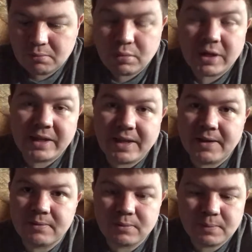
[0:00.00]
But
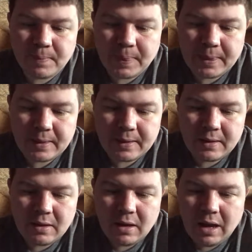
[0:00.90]
again,
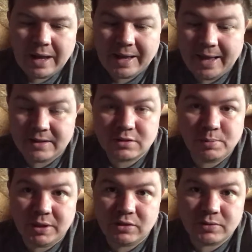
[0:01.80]
I can't
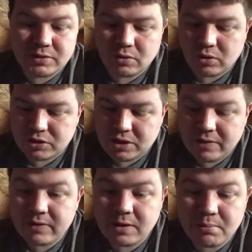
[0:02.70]
speak to its
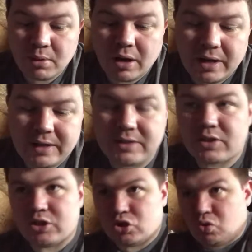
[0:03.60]
longevity. But
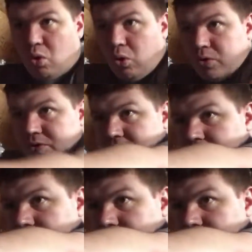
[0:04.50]
its controls,